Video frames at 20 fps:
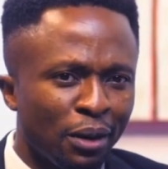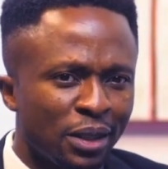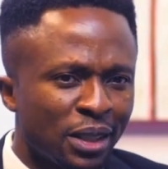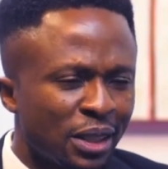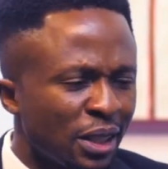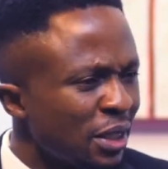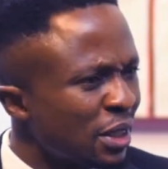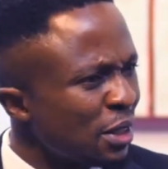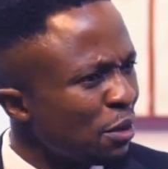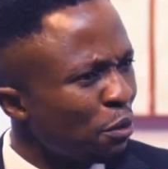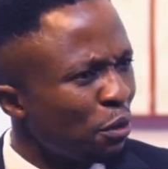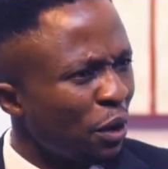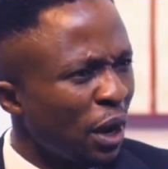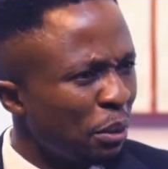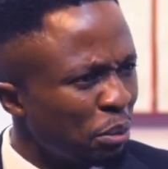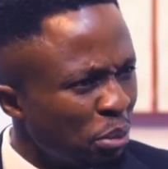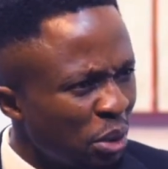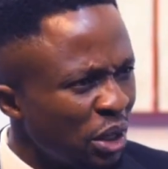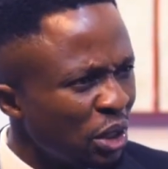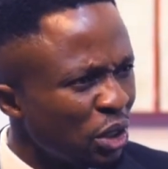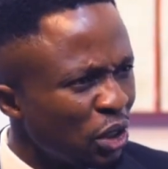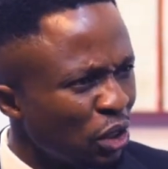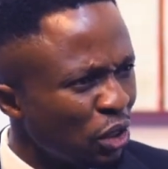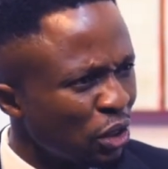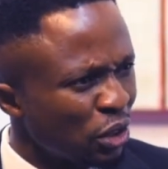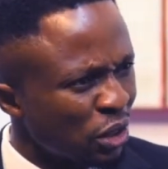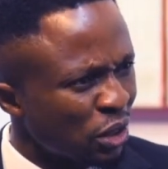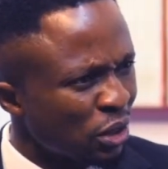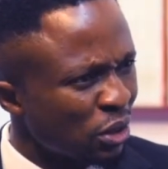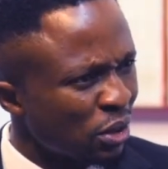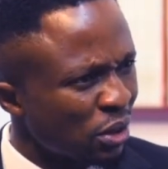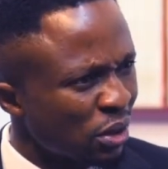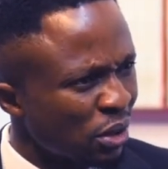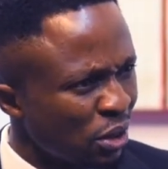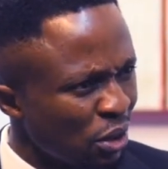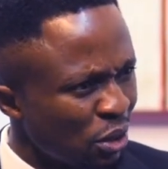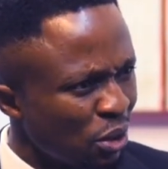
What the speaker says: certain vibrations,